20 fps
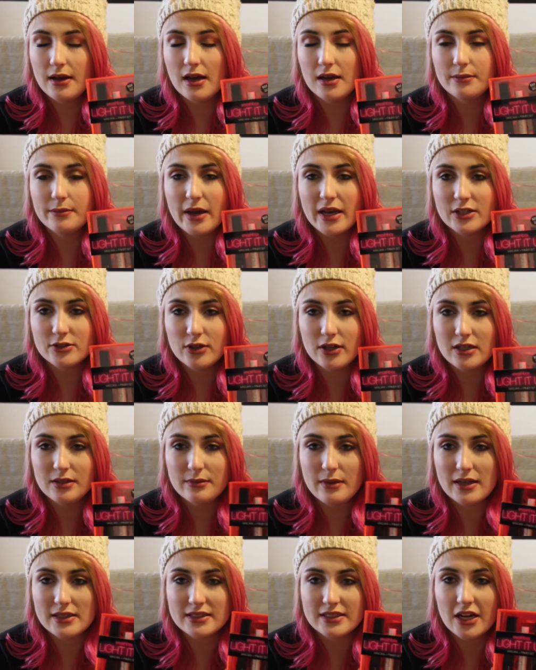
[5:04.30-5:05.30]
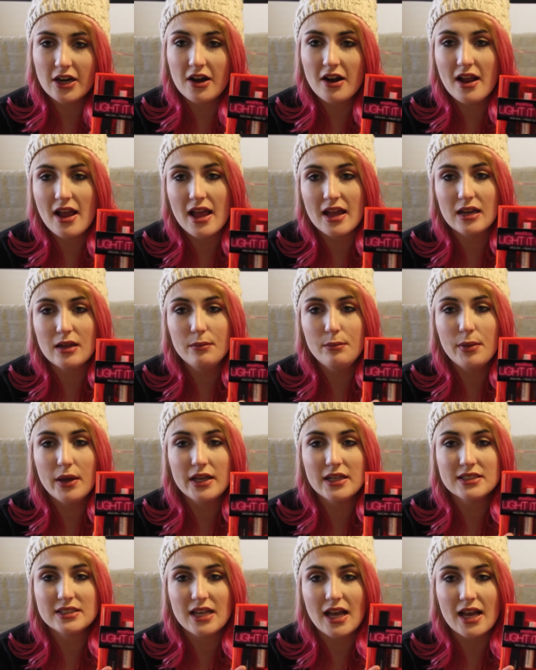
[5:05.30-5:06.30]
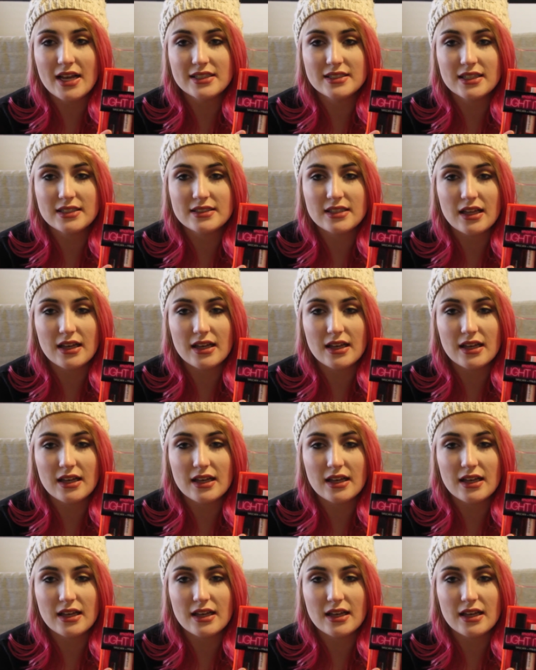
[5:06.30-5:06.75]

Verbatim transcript: X-rated mascara and a big size